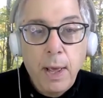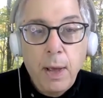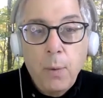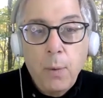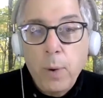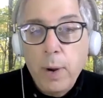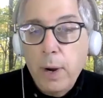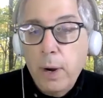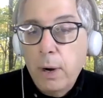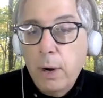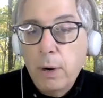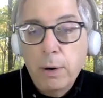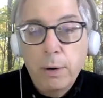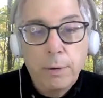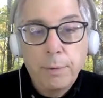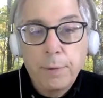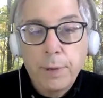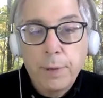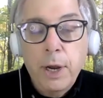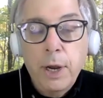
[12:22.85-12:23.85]

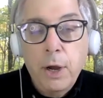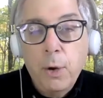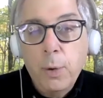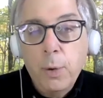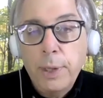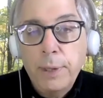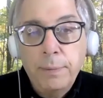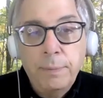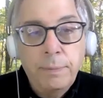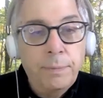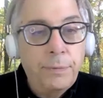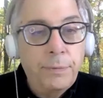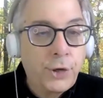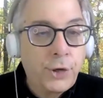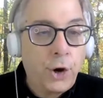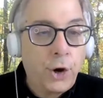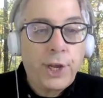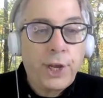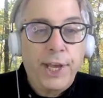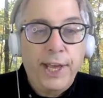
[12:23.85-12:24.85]
where, you know, in
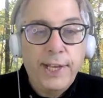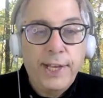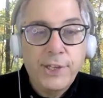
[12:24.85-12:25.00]
Turkey,